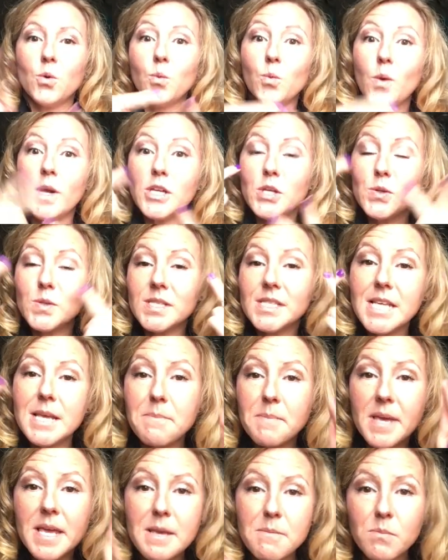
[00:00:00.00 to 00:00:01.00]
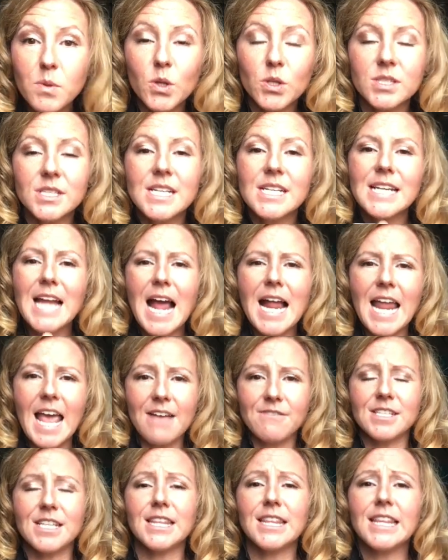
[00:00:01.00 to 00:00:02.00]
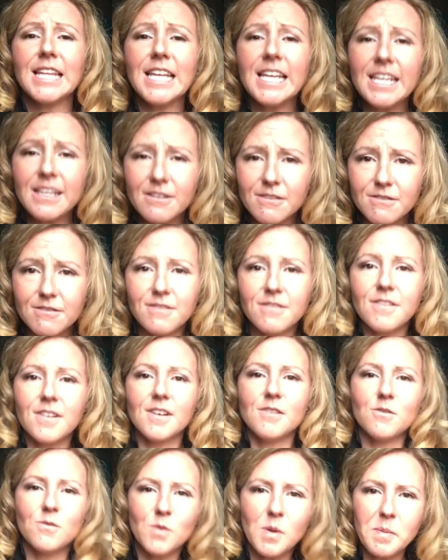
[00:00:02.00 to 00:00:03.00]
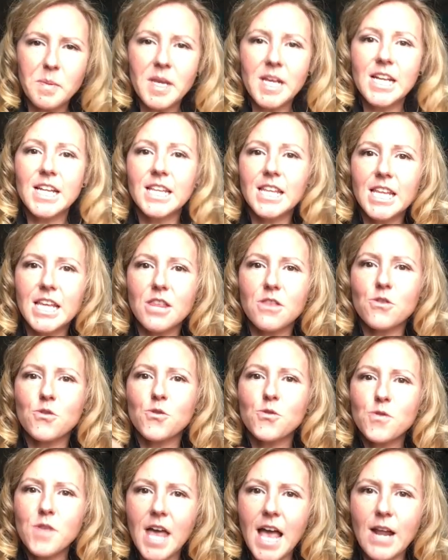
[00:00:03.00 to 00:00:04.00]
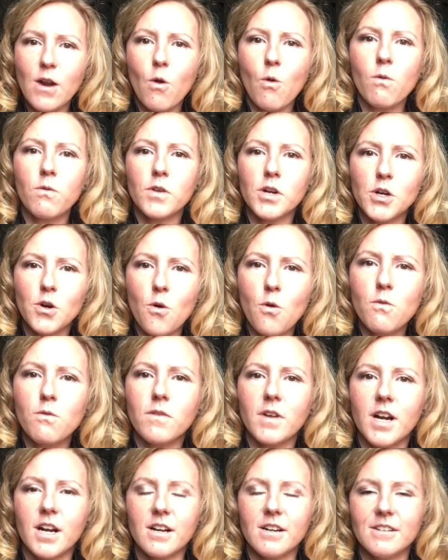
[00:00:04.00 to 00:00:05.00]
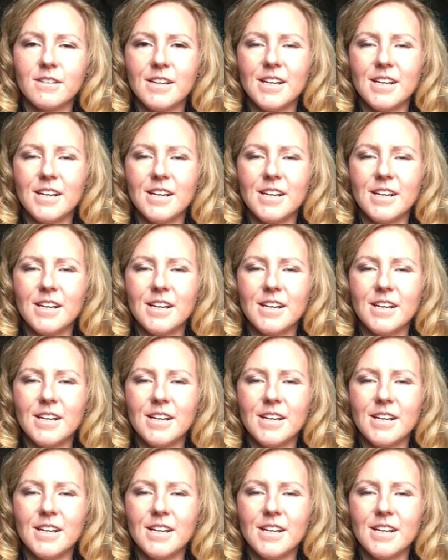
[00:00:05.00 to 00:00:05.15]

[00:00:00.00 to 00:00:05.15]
When you see people, to not have to live repeatedly through that over and over.